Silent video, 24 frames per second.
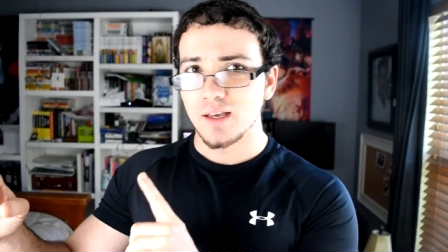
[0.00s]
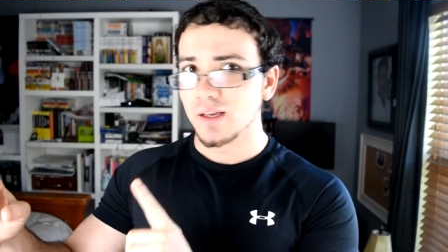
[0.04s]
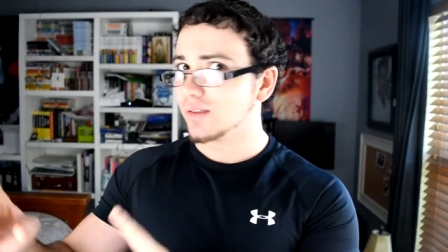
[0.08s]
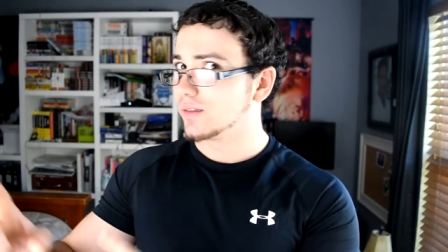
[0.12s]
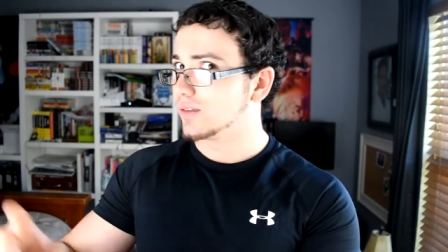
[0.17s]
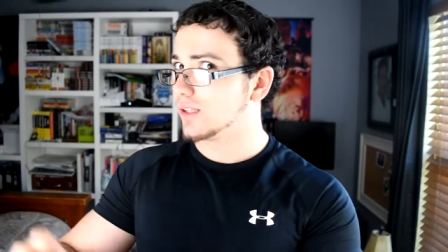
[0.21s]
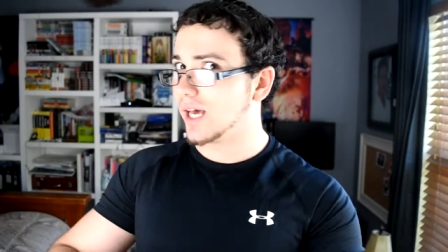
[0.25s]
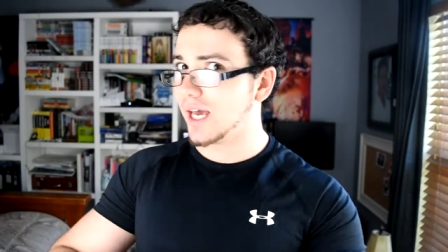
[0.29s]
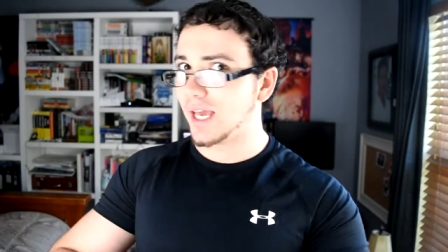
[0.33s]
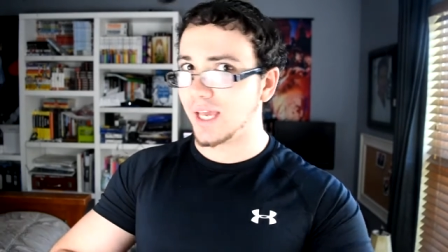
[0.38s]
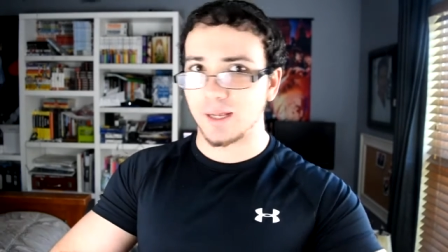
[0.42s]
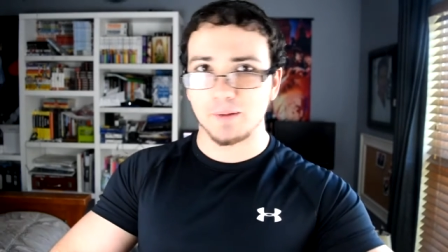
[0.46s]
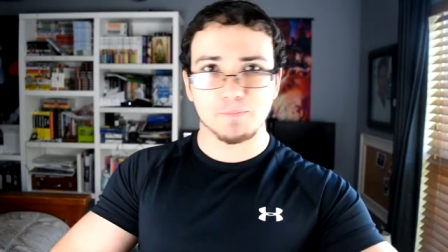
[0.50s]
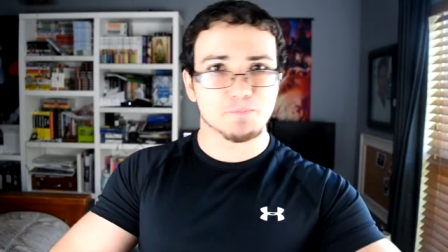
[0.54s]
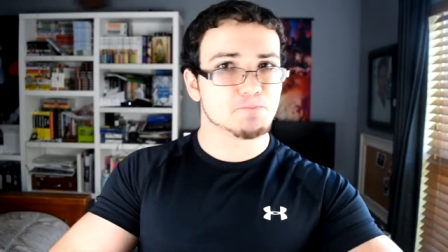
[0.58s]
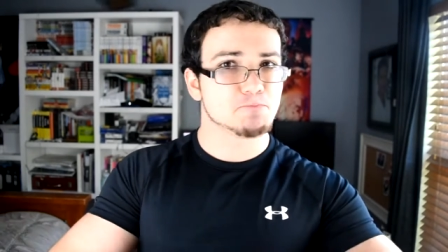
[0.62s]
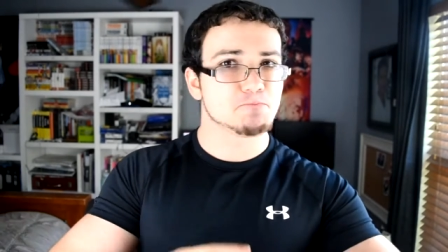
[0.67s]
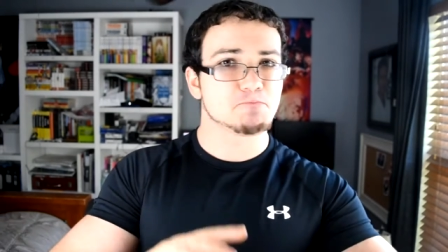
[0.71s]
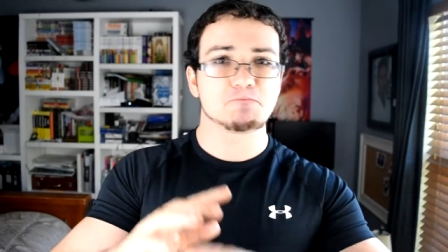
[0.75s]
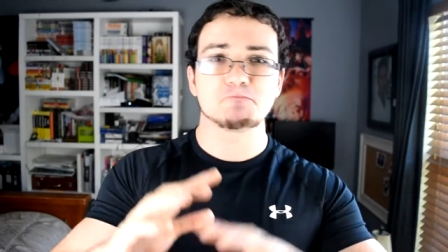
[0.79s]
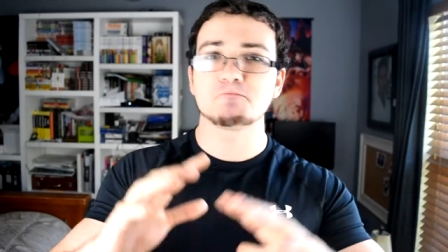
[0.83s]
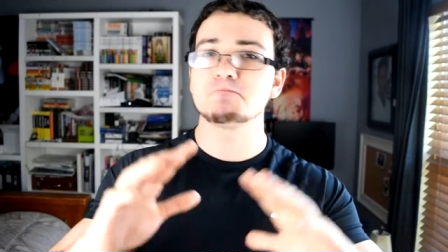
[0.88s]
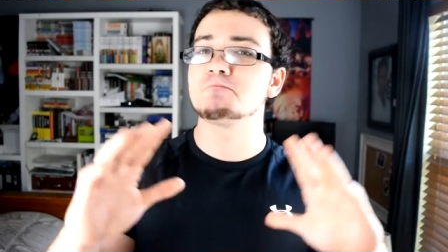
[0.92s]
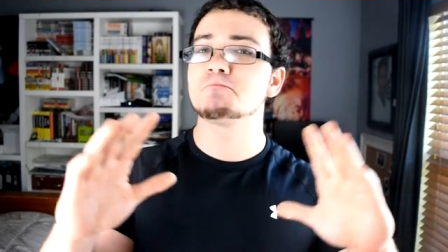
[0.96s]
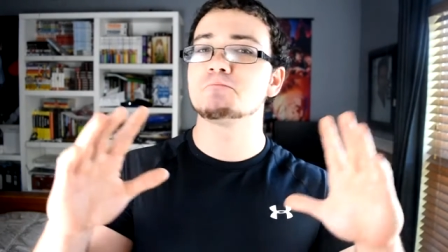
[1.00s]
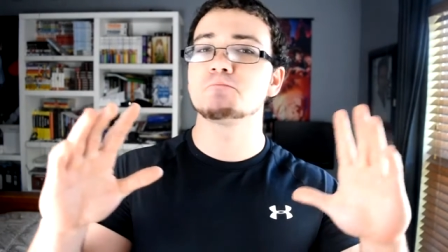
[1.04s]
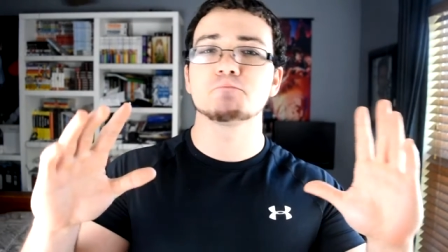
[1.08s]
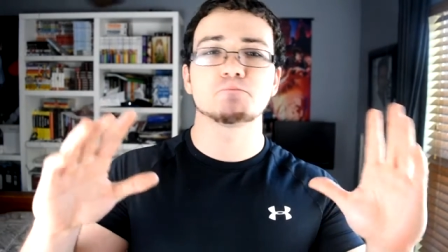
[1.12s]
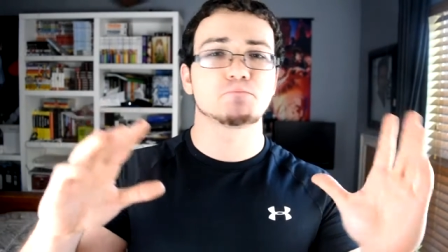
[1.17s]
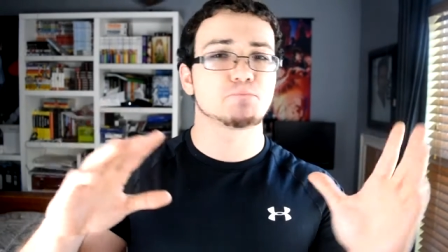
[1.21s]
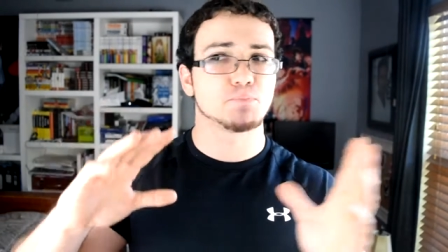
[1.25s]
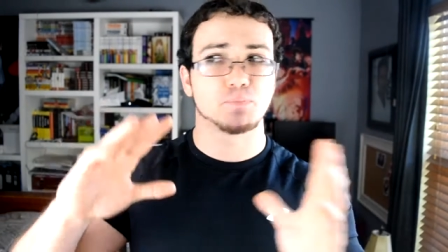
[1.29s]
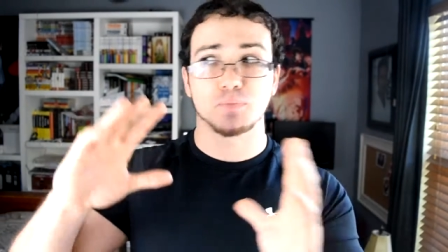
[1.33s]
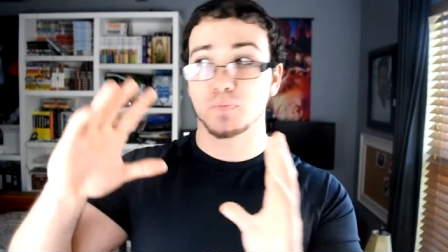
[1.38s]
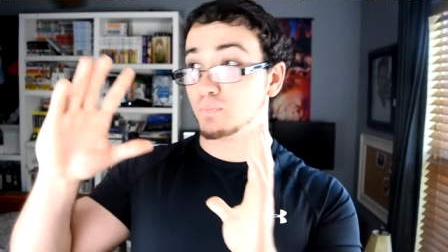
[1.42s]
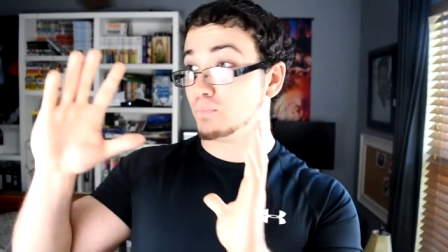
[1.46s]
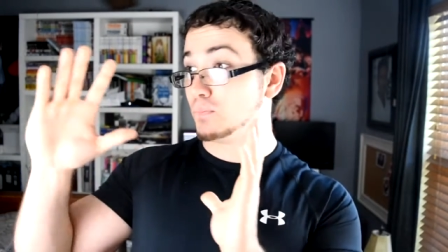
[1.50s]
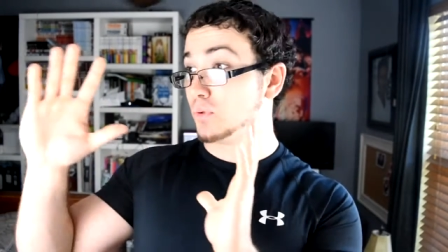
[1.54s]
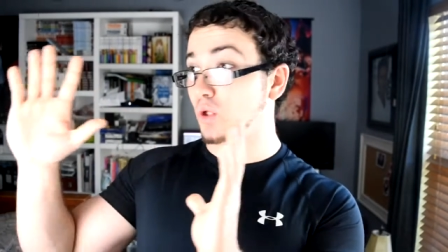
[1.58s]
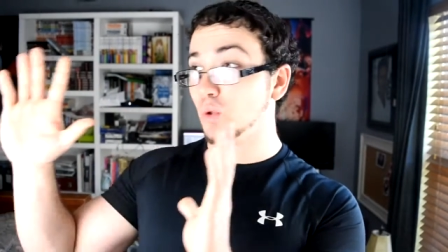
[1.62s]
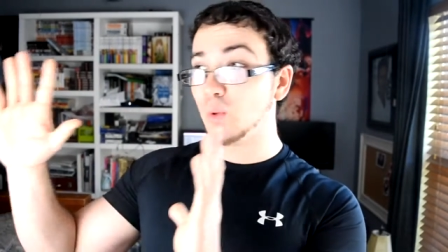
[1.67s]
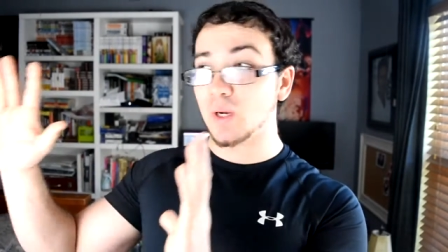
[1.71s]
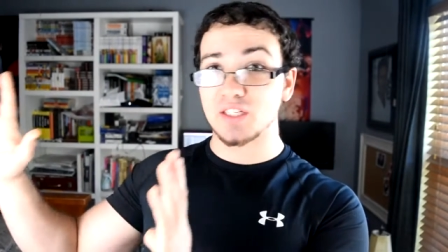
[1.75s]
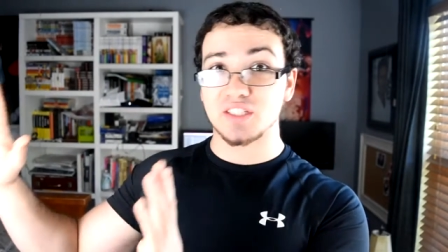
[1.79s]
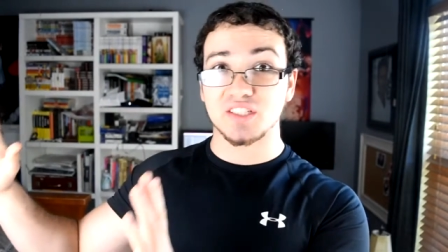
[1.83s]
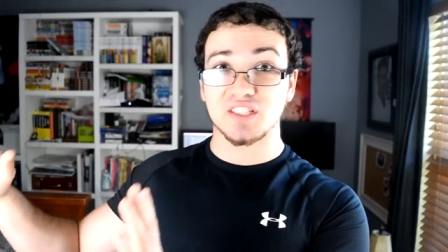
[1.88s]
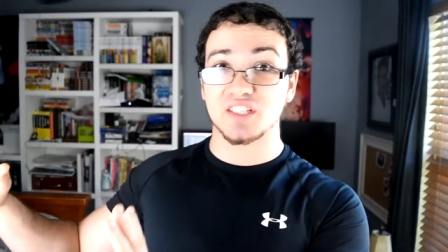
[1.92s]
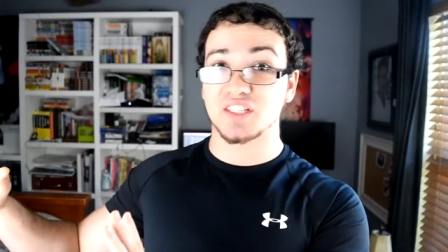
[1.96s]
like, Blue
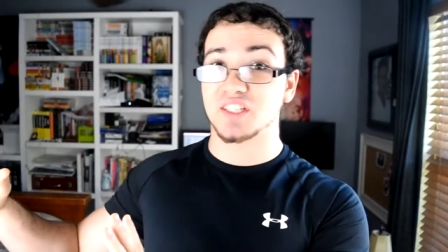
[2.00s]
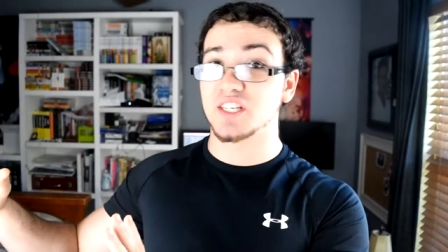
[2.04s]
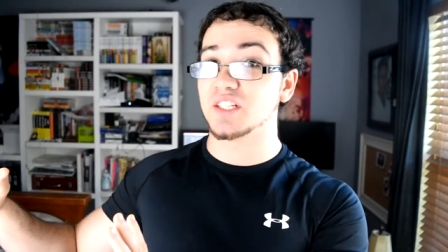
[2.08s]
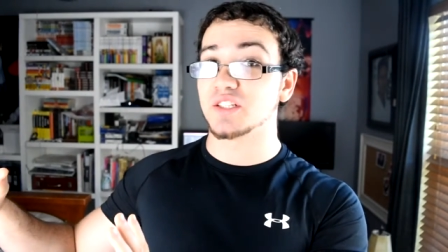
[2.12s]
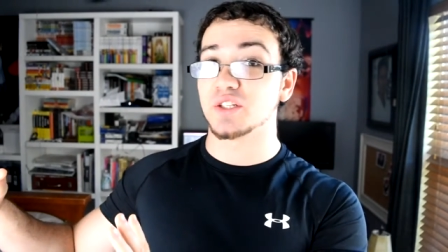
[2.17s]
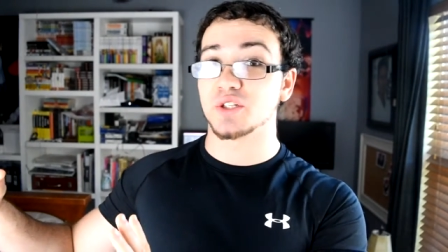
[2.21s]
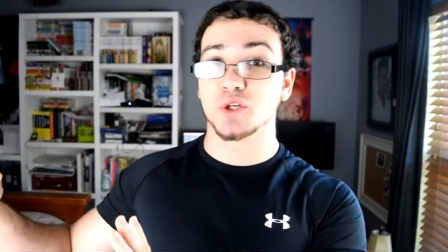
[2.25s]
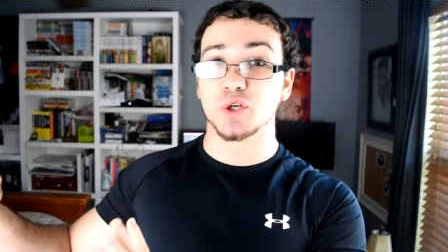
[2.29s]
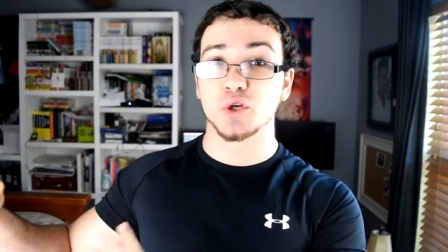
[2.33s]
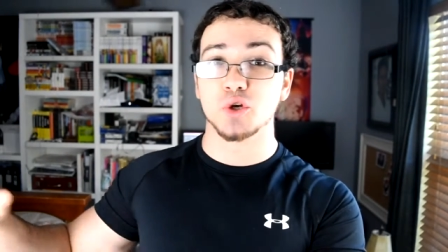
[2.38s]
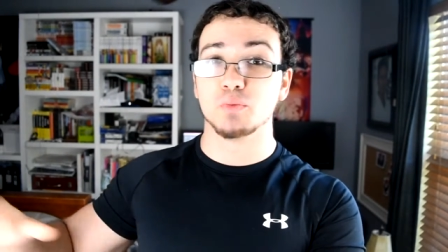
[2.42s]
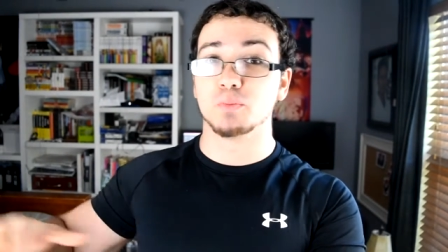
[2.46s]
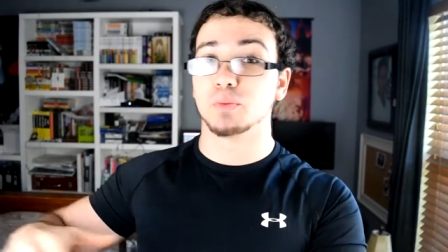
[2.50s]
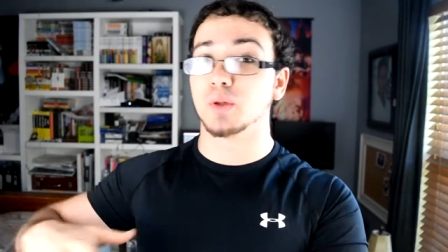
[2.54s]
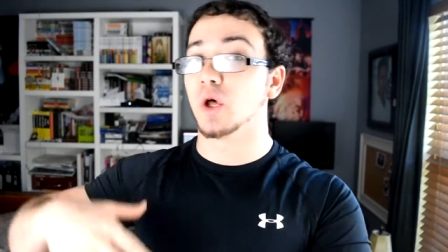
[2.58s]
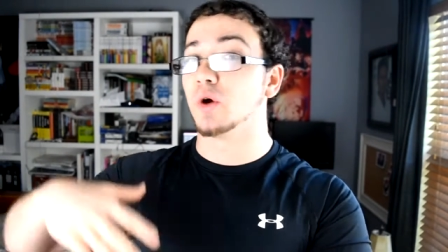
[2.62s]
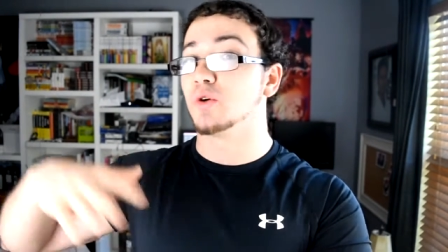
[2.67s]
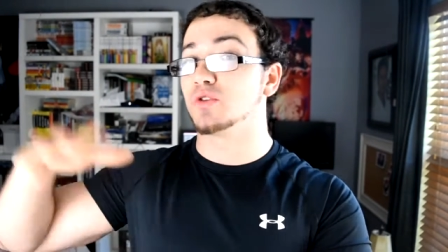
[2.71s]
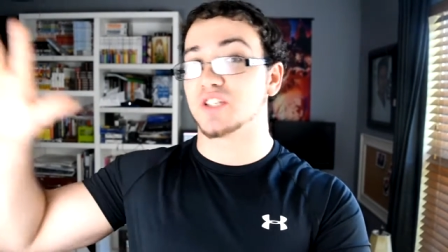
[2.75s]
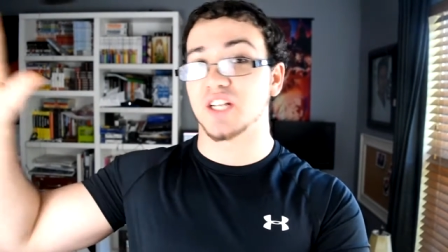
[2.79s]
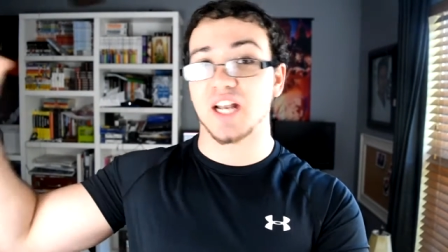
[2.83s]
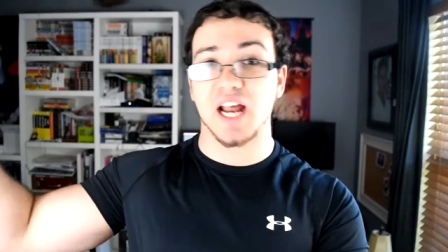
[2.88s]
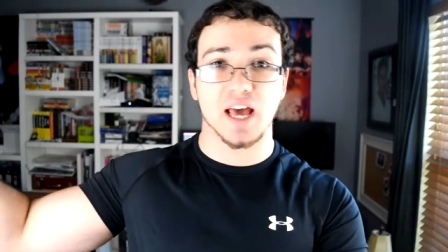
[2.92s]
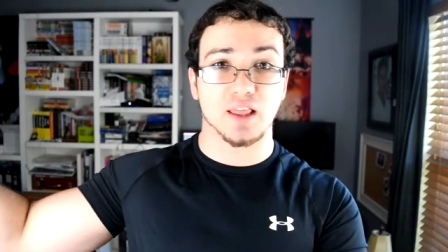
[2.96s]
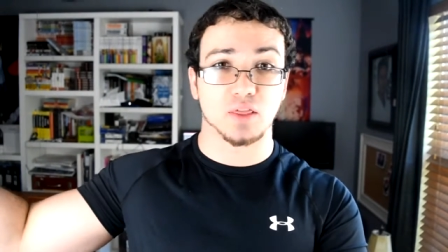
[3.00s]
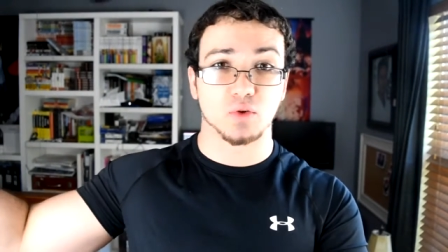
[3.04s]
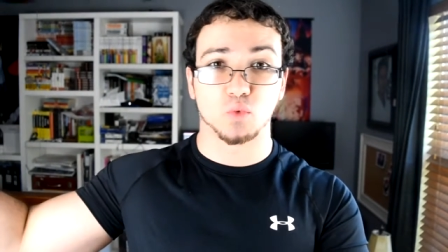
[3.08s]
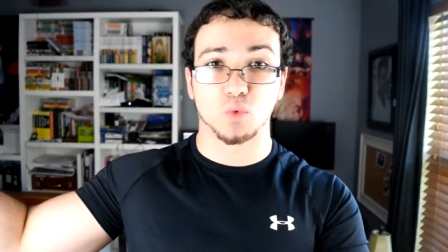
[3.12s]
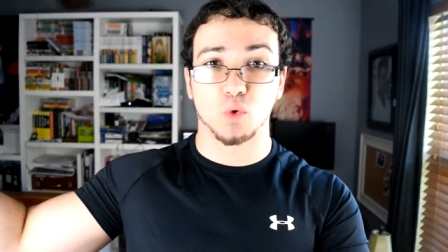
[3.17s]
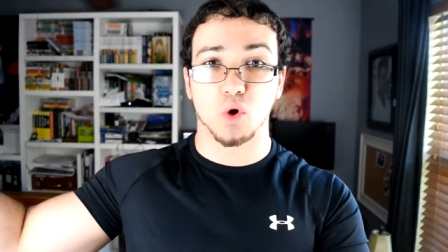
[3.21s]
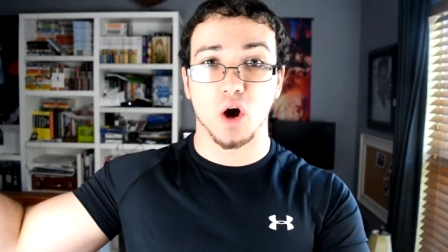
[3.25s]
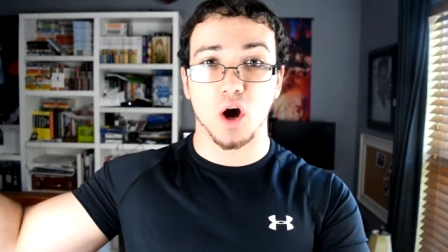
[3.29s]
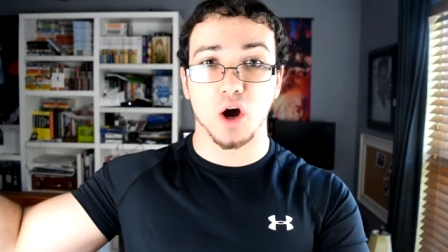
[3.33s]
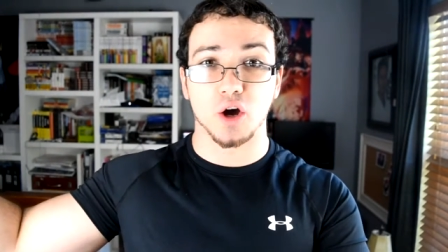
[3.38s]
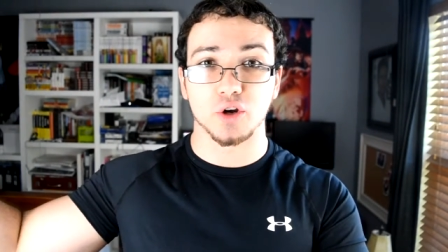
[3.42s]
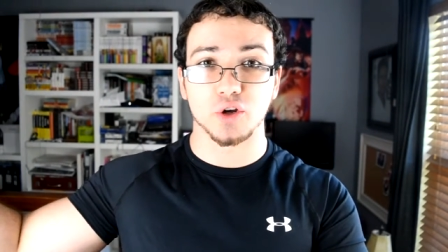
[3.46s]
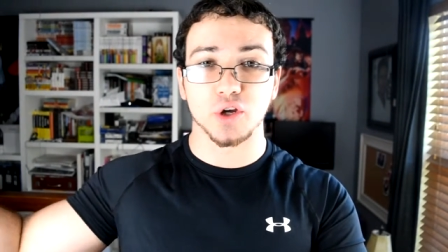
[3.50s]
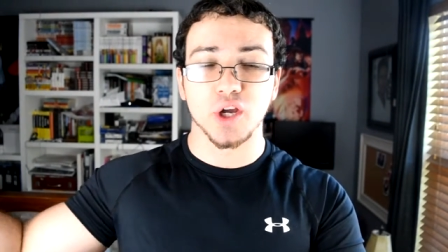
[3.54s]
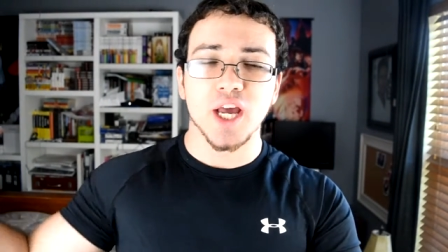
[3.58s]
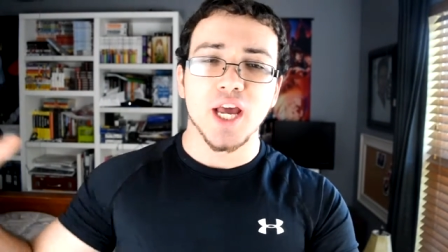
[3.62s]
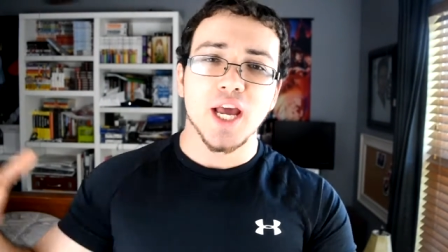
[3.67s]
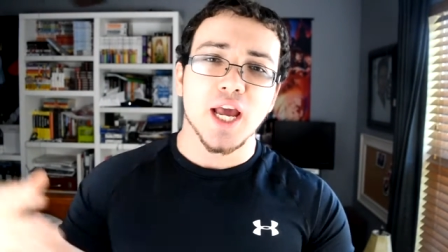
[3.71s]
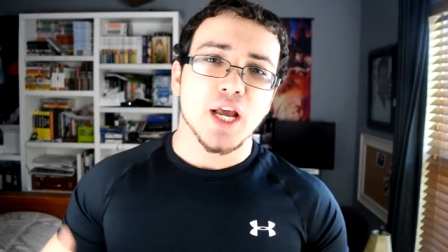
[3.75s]
Exorcist Season 2 blows it out of the water.